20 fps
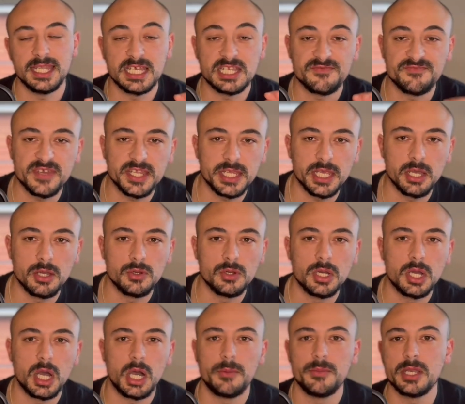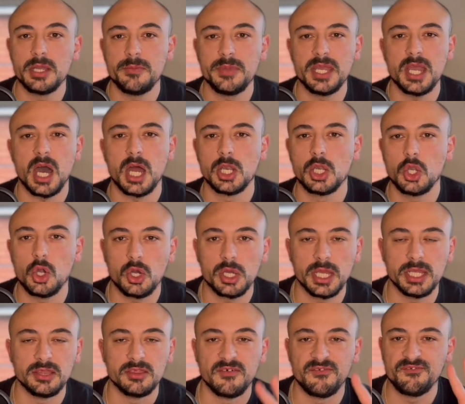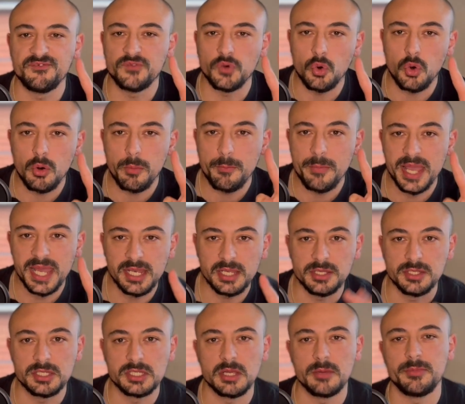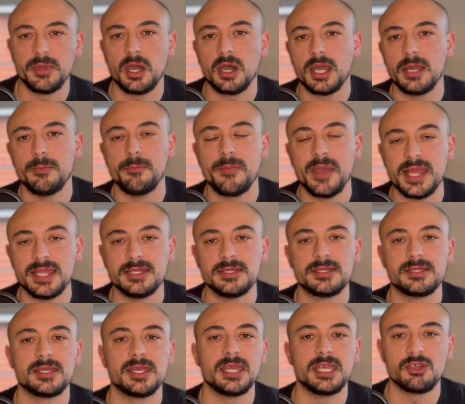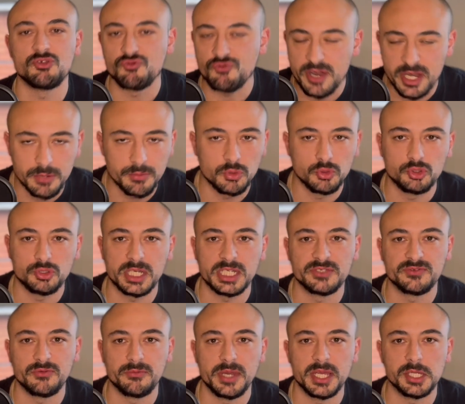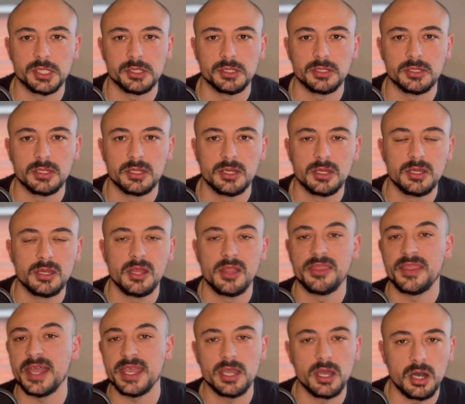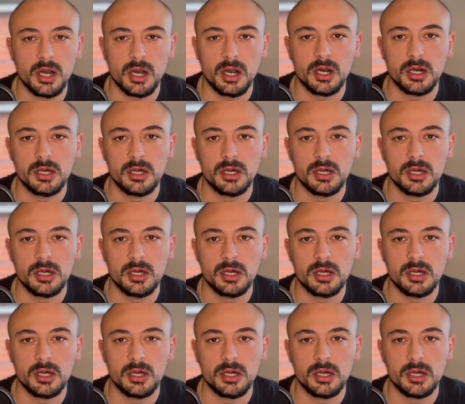video, I'm going to be unlocking the 4 pillars behind Ben's incredible transformation. They are